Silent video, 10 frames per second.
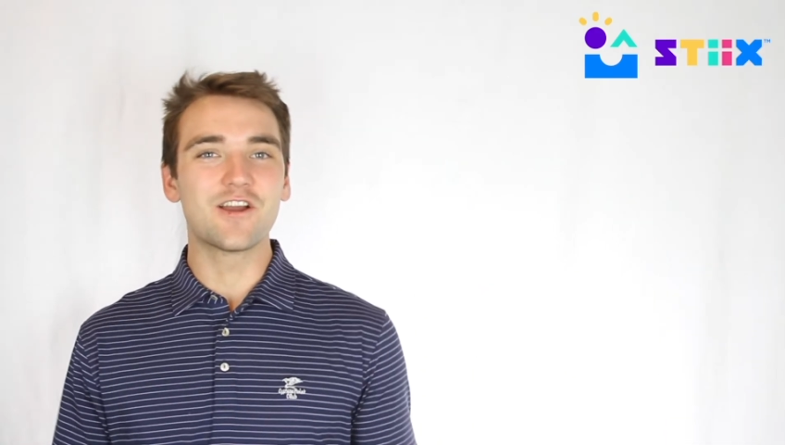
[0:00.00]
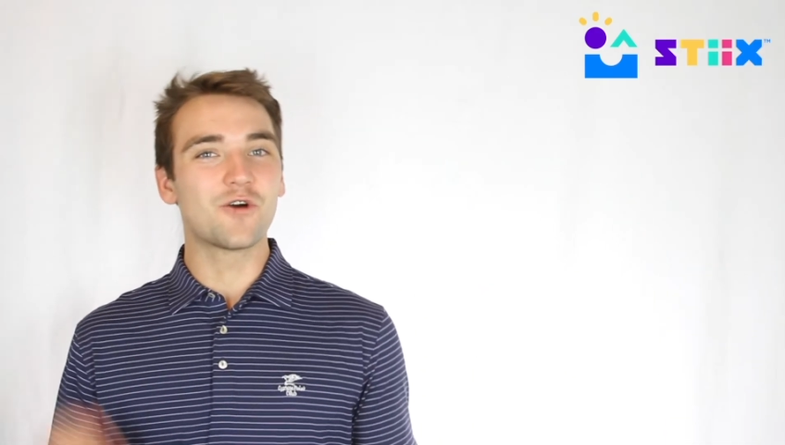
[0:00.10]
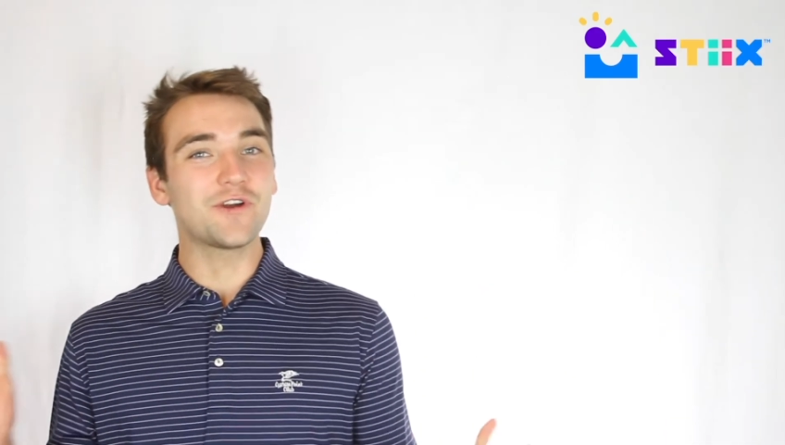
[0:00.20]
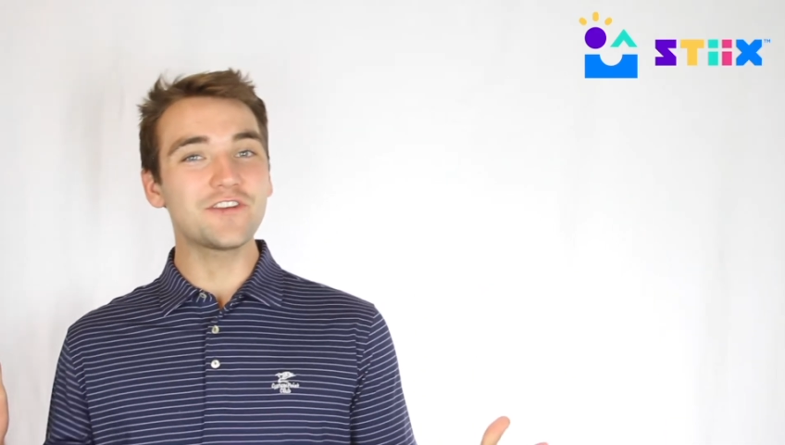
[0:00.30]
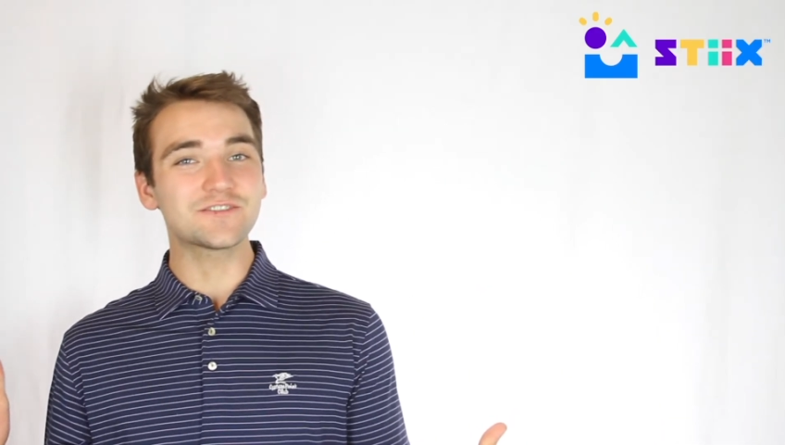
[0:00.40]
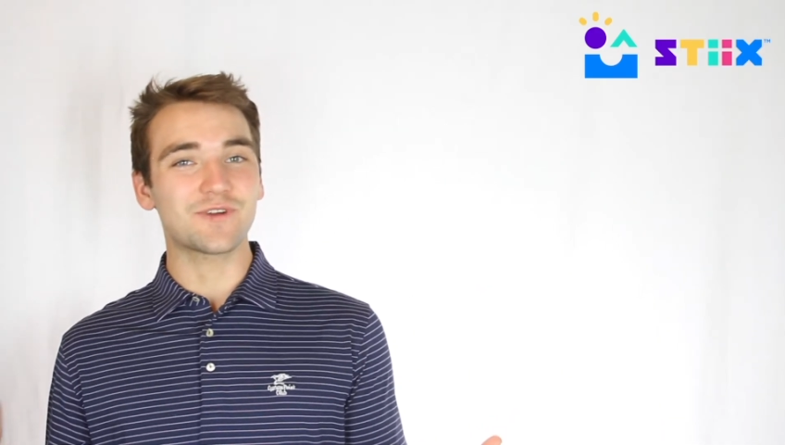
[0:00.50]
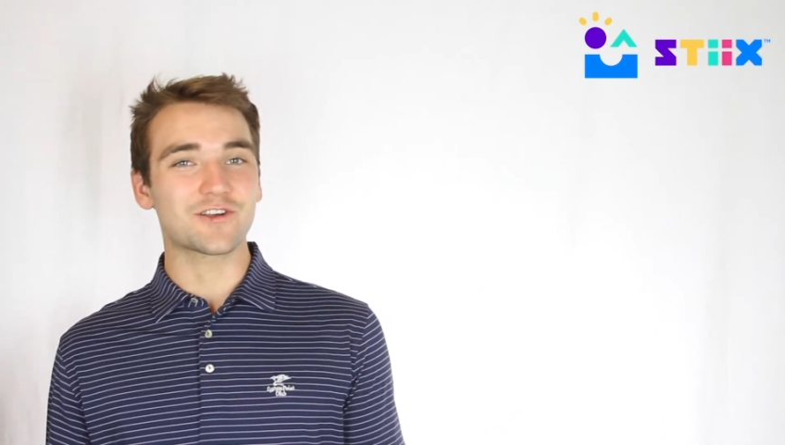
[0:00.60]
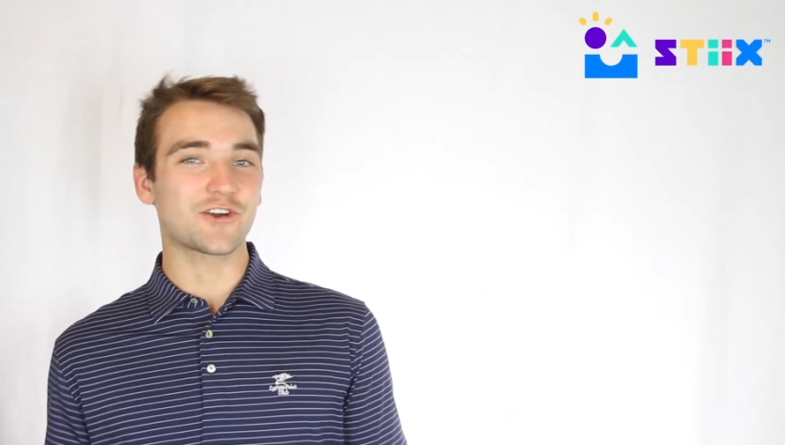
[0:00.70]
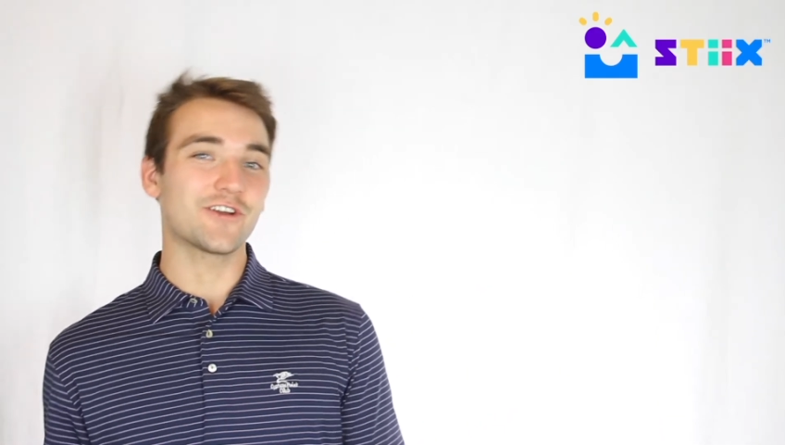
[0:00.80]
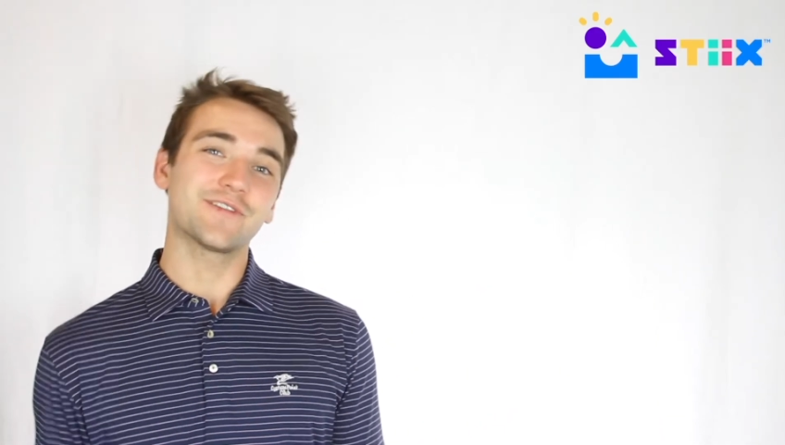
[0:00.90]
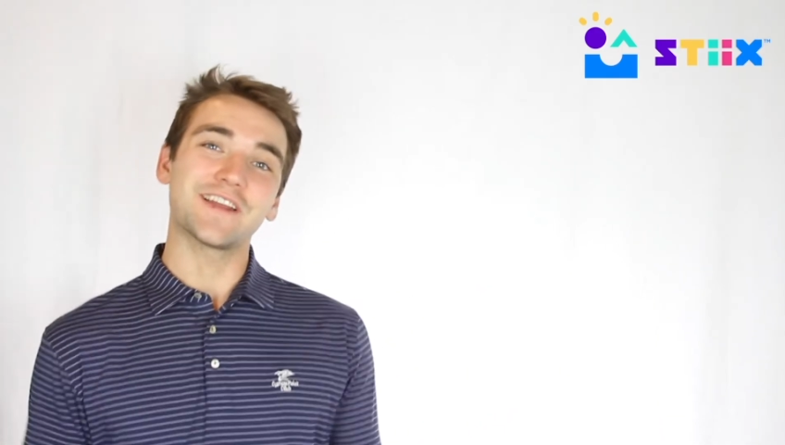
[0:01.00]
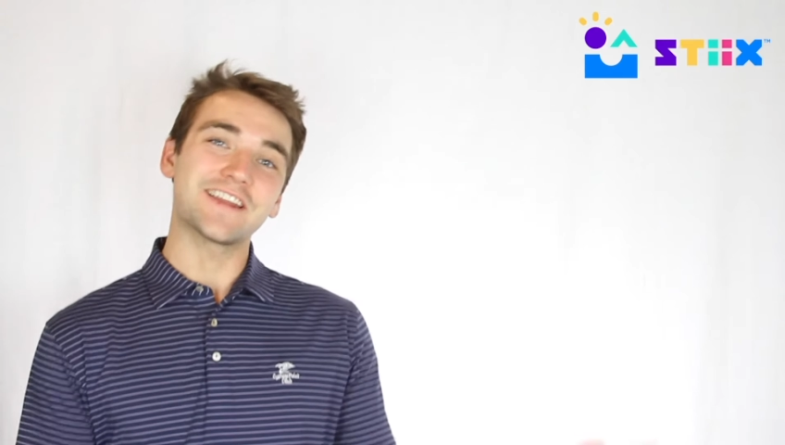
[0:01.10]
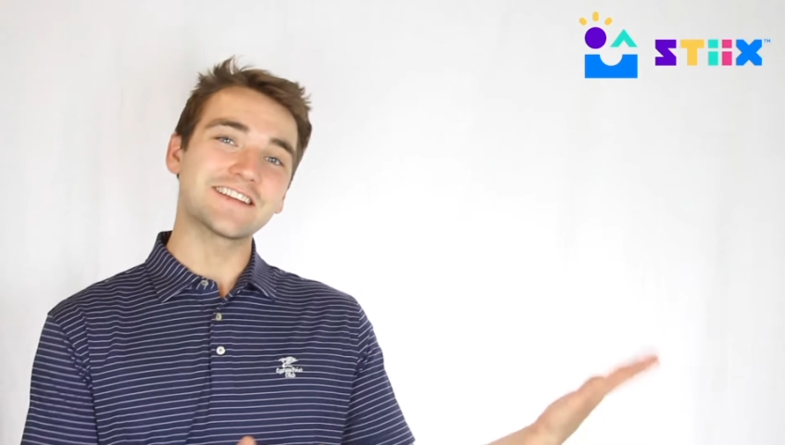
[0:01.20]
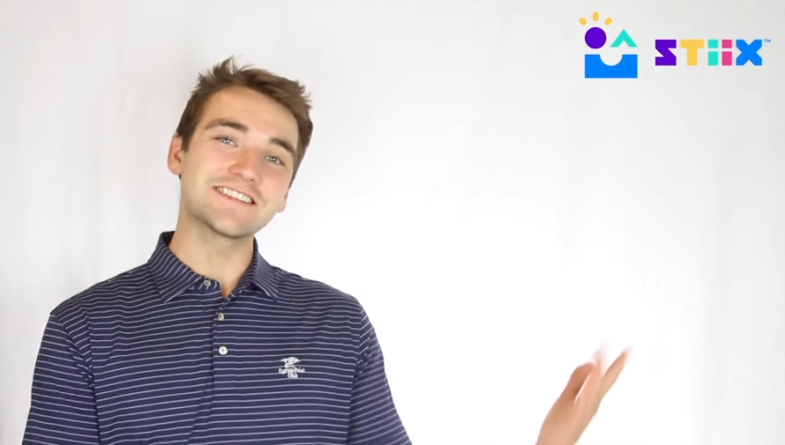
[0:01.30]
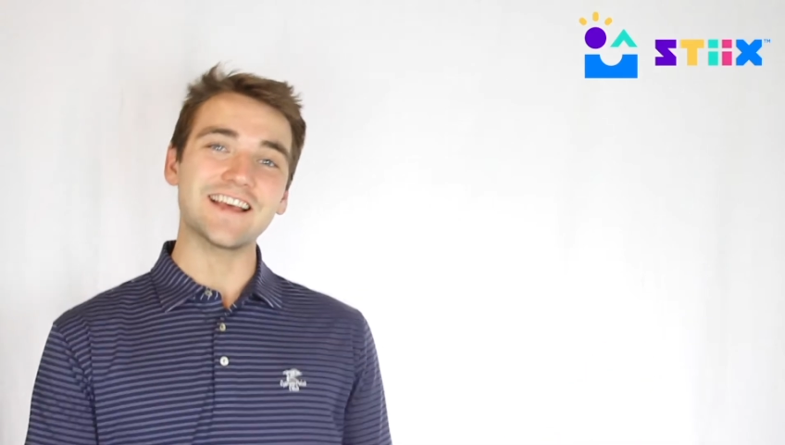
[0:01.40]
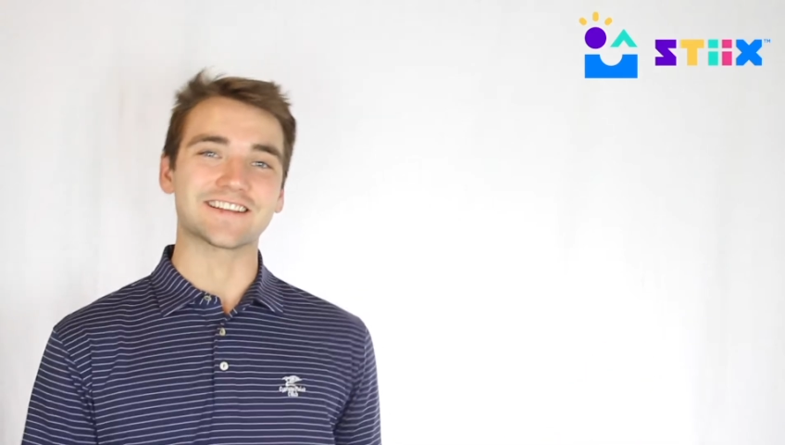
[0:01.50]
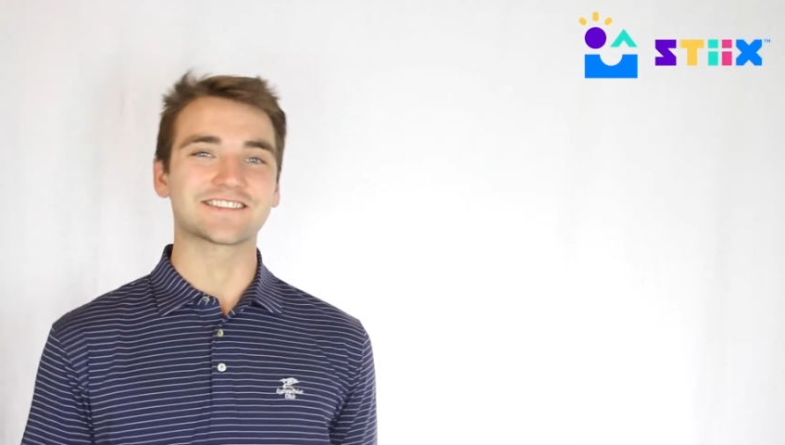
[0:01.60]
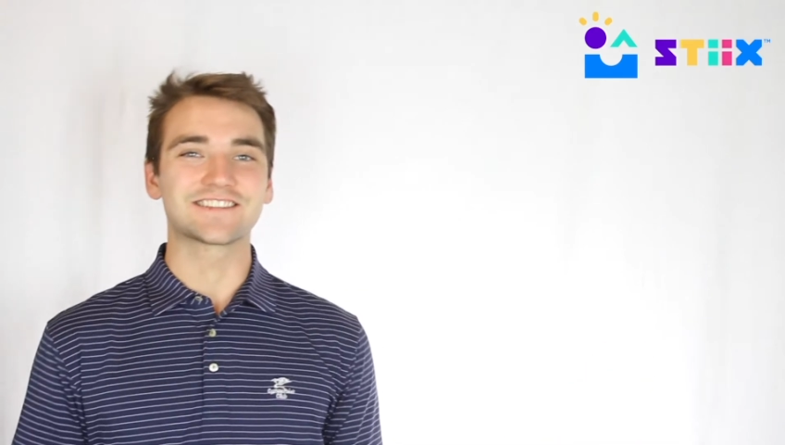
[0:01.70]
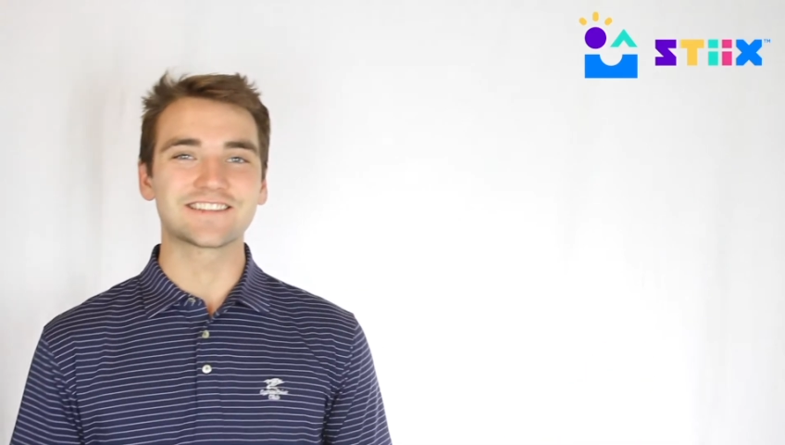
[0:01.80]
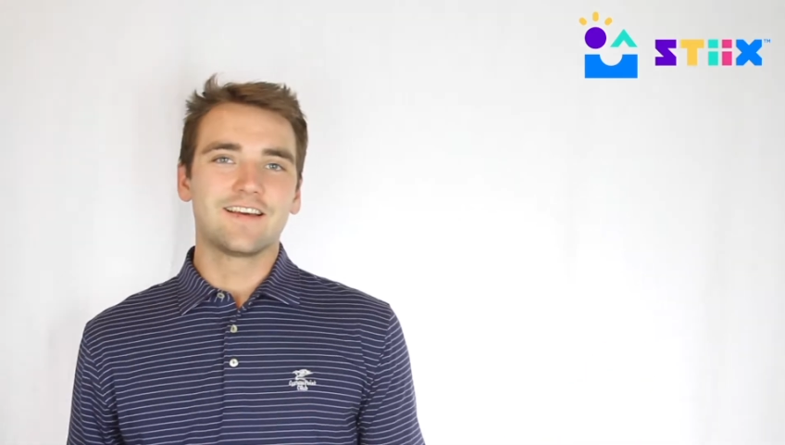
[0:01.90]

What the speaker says: We just want to show you that it exists.